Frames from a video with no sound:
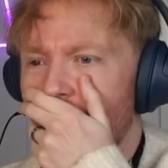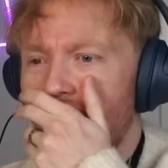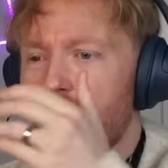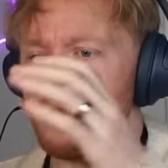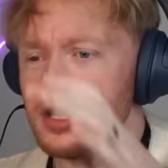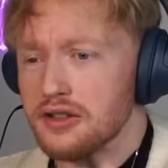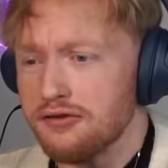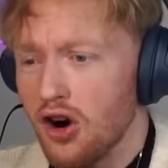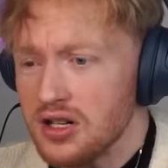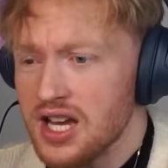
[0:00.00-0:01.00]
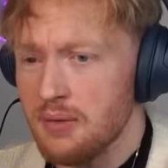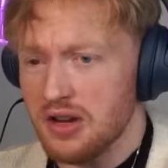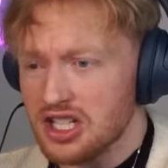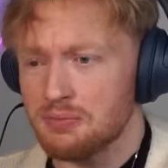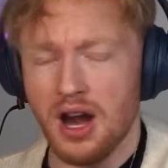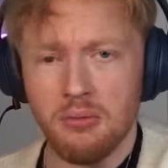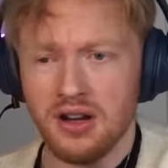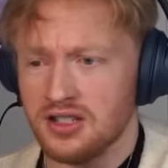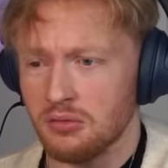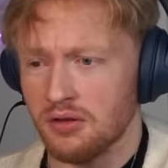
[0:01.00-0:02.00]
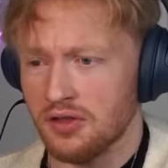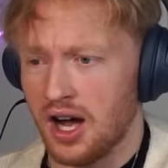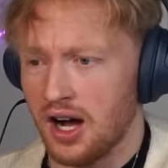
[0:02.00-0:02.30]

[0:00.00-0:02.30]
That was his first time experimenting with that.